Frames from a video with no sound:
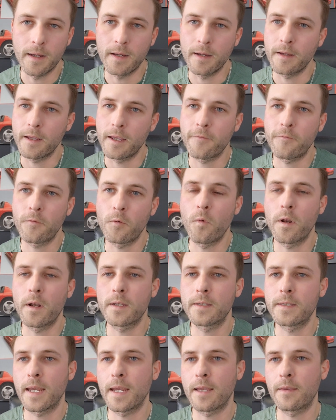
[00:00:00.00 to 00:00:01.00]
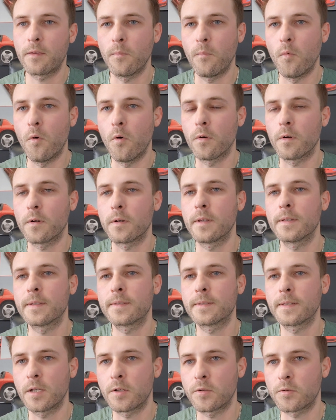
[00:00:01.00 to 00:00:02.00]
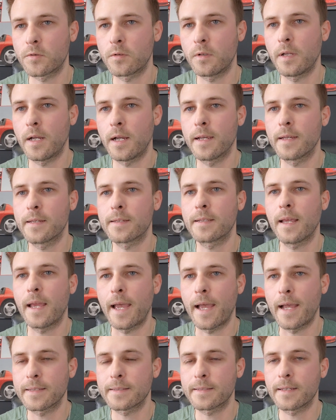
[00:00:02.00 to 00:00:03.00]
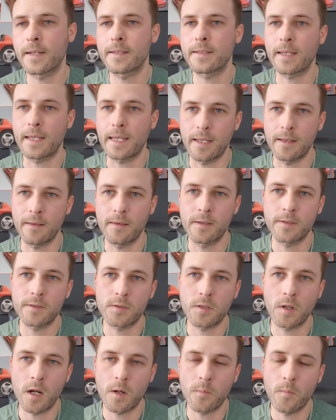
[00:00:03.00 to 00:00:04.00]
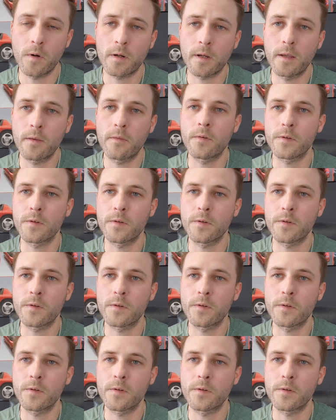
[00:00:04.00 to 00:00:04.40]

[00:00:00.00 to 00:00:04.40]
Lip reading: If you want to take the more centralized assets in the stock market,